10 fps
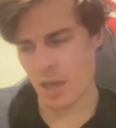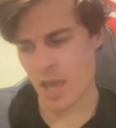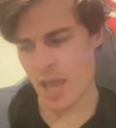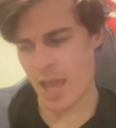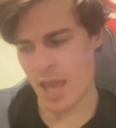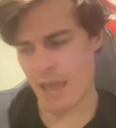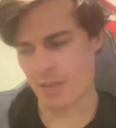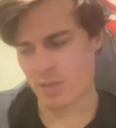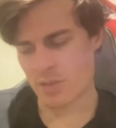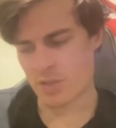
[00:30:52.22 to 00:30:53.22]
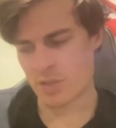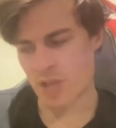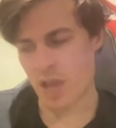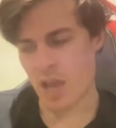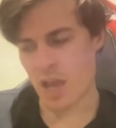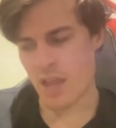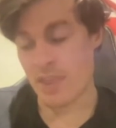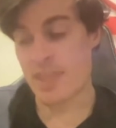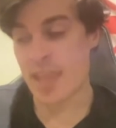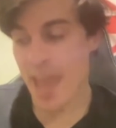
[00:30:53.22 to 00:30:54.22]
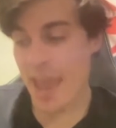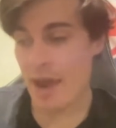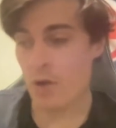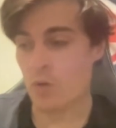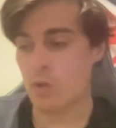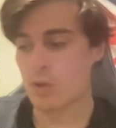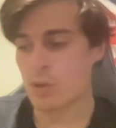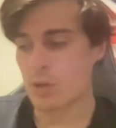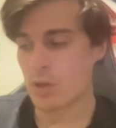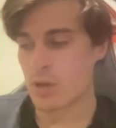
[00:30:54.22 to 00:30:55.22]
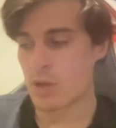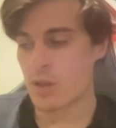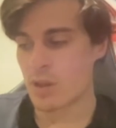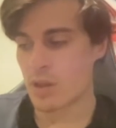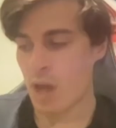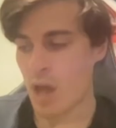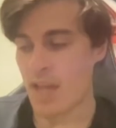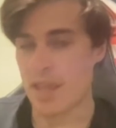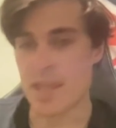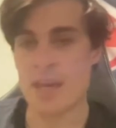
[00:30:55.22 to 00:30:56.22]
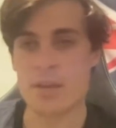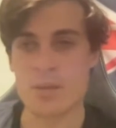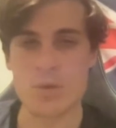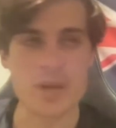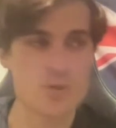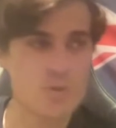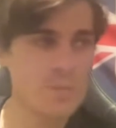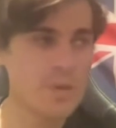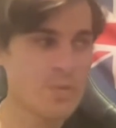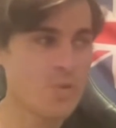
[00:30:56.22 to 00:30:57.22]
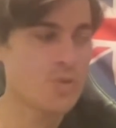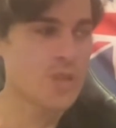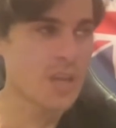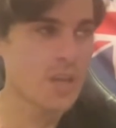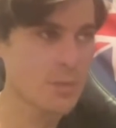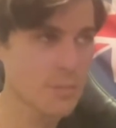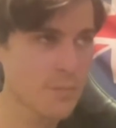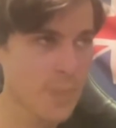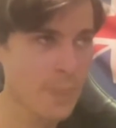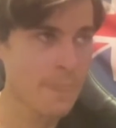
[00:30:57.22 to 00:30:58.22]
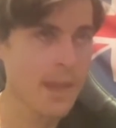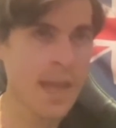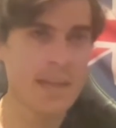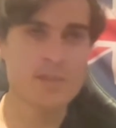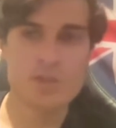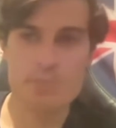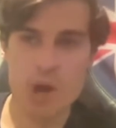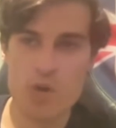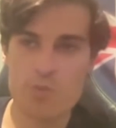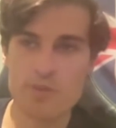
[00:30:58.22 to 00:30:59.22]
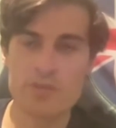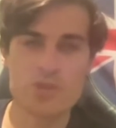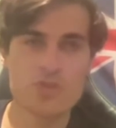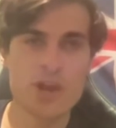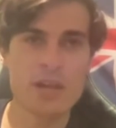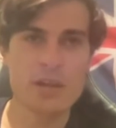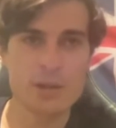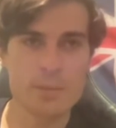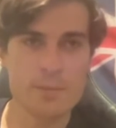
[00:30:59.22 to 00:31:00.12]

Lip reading: And now I think that what I should be pushing as the Pope of Australia,